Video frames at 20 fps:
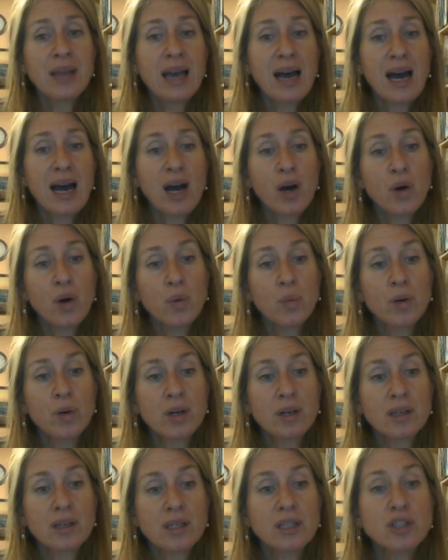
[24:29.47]
how
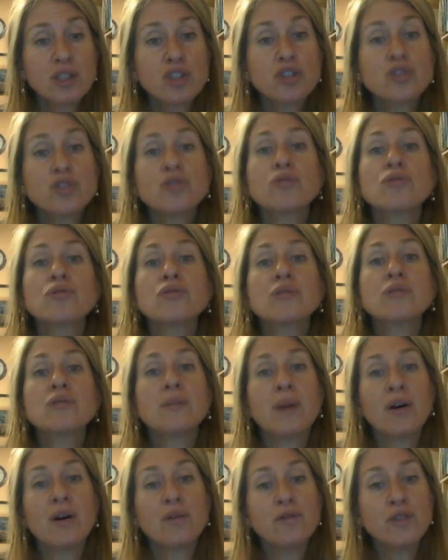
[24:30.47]
we're concerned
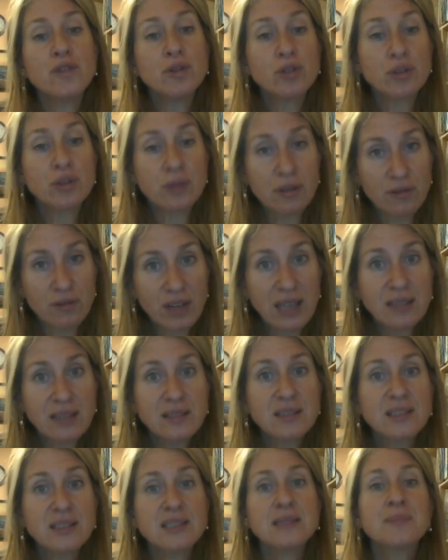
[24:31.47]
about future
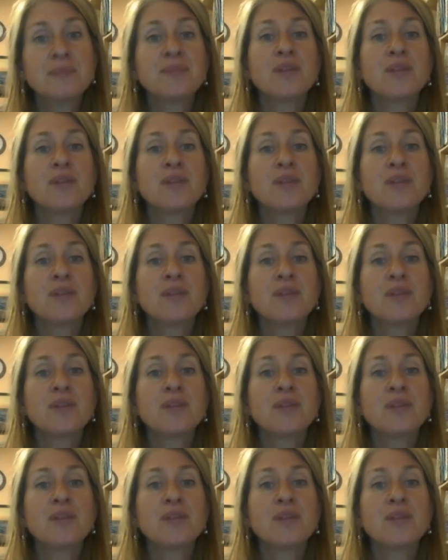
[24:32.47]
events